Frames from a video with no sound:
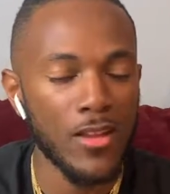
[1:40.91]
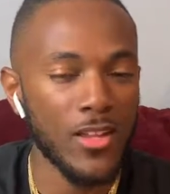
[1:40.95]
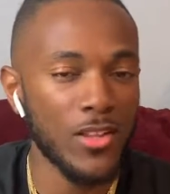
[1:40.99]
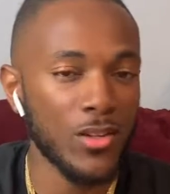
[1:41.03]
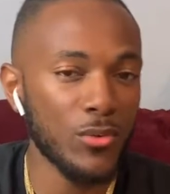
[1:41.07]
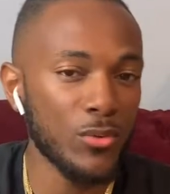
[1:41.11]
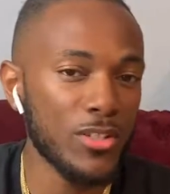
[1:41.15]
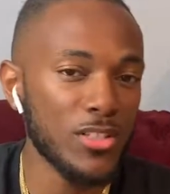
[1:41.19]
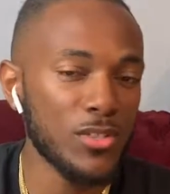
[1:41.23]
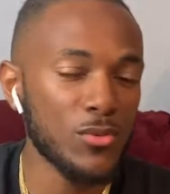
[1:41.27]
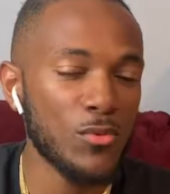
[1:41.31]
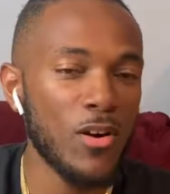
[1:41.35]
And
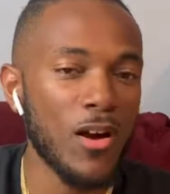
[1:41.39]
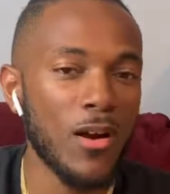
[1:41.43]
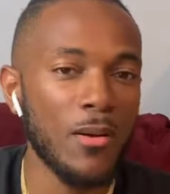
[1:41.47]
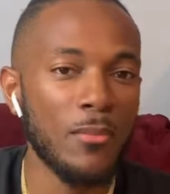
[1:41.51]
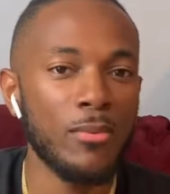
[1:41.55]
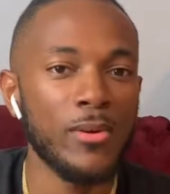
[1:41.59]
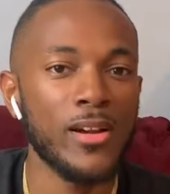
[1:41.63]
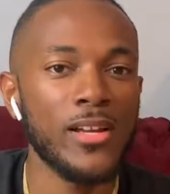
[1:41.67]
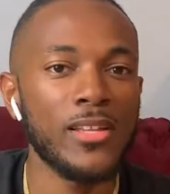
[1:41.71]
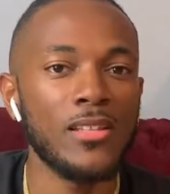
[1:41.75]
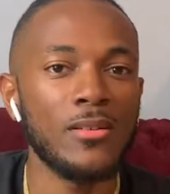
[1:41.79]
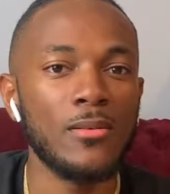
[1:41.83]
the reason why I
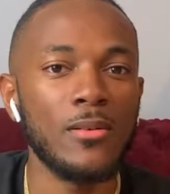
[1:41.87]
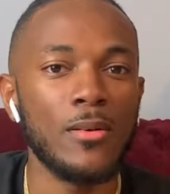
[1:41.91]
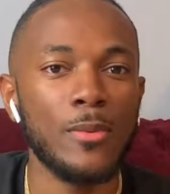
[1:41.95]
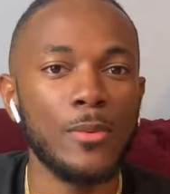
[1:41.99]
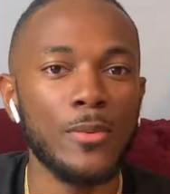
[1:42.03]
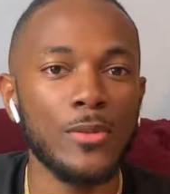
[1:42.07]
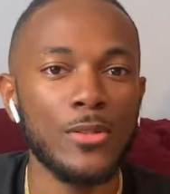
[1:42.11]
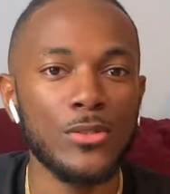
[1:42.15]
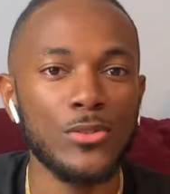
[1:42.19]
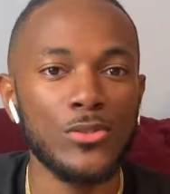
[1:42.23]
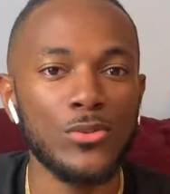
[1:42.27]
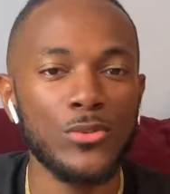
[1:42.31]
bring them
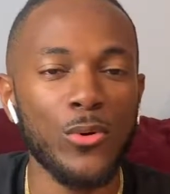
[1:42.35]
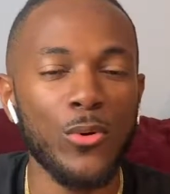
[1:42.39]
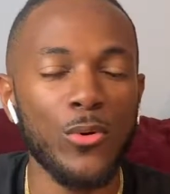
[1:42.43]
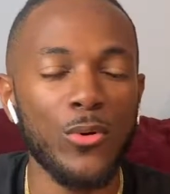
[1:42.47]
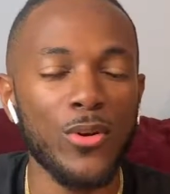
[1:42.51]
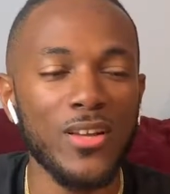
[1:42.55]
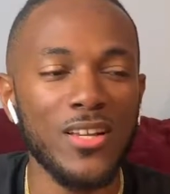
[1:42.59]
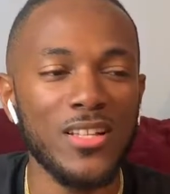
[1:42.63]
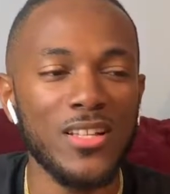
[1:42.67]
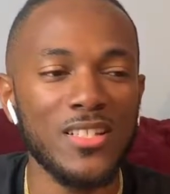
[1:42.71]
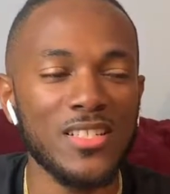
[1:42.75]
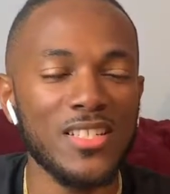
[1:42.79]
up in the
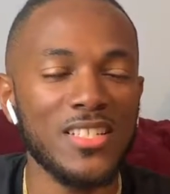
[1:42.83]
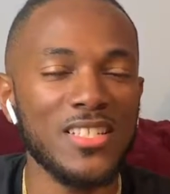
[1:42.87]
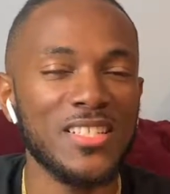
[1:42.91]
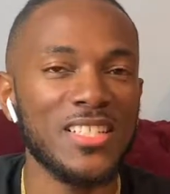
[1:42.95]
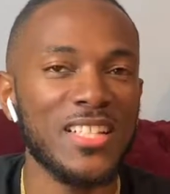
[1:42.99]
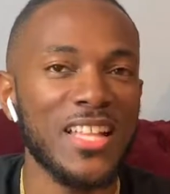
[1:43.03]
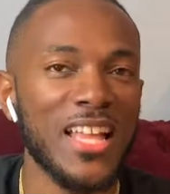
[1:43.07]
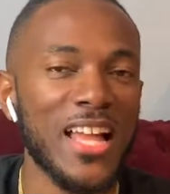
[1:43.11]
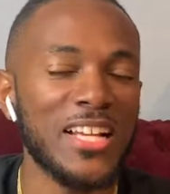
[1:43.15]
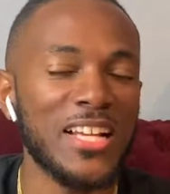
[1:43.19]
story is because